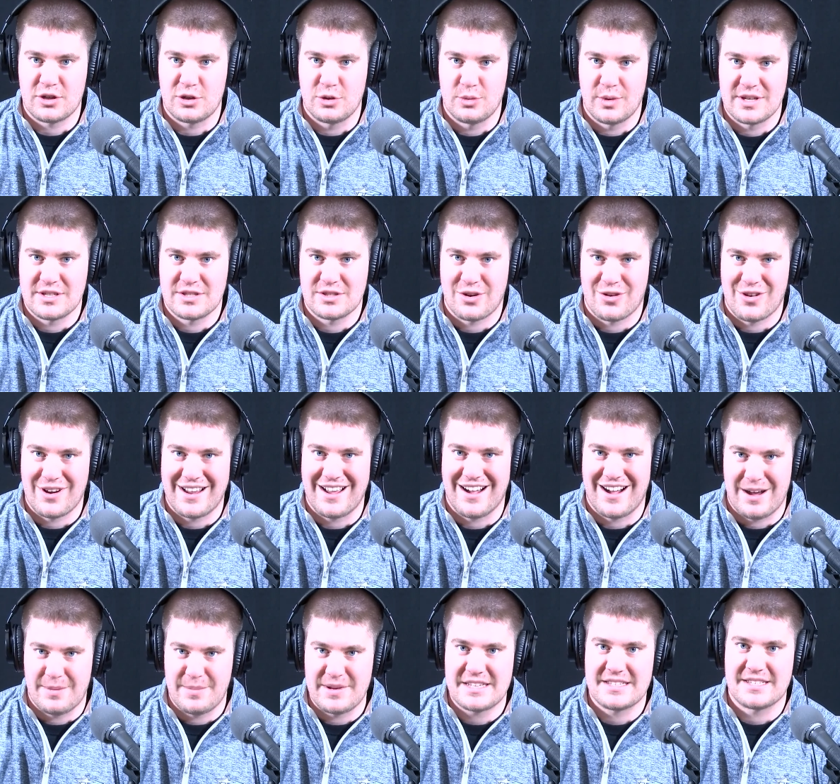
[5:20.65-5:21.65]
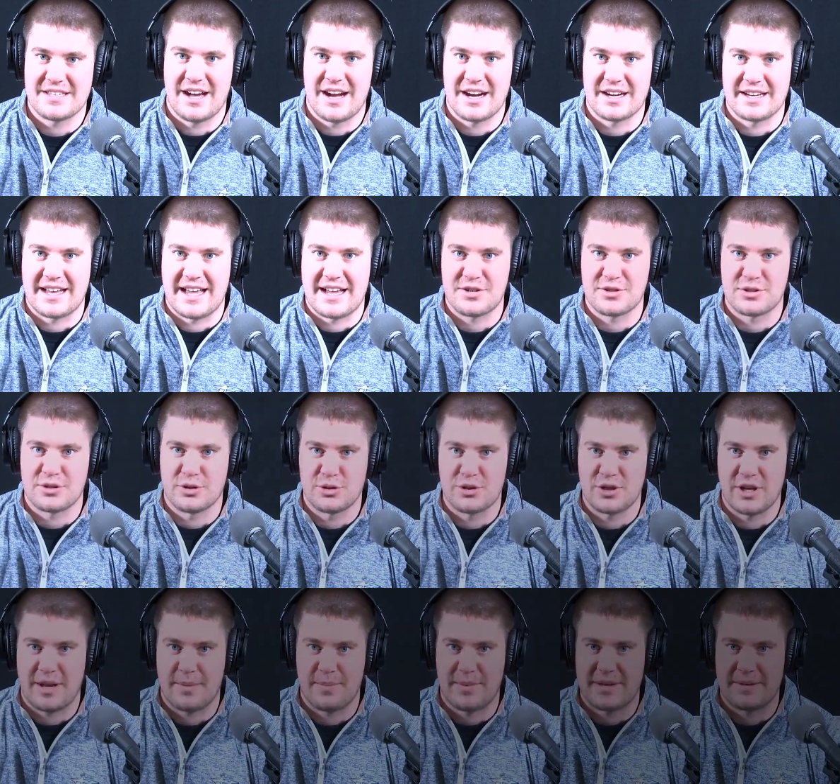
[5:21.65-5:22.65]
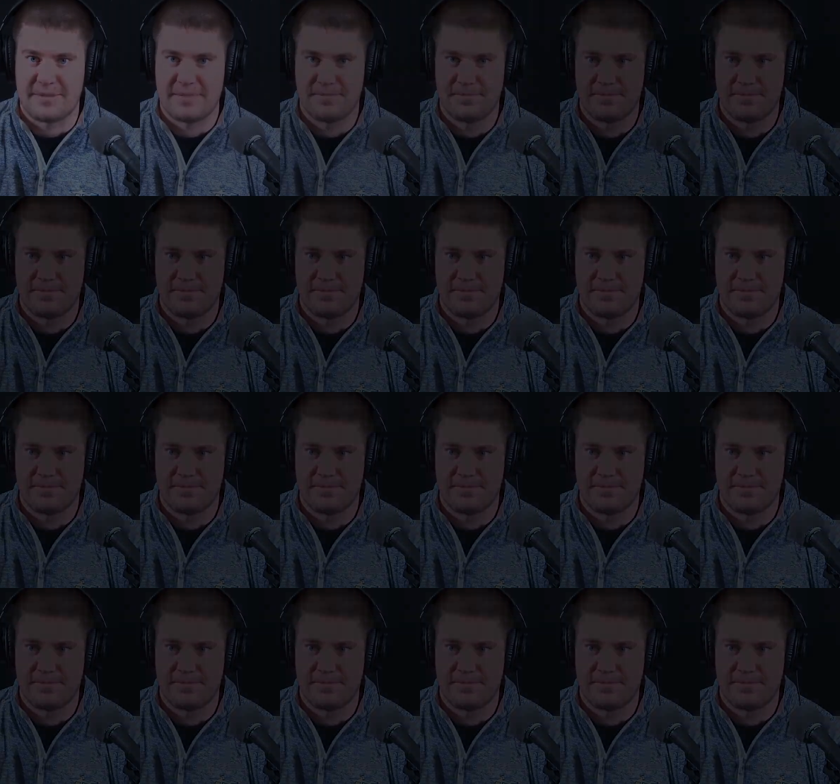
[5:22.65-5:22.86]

U S R A Hobby Stock National Champion.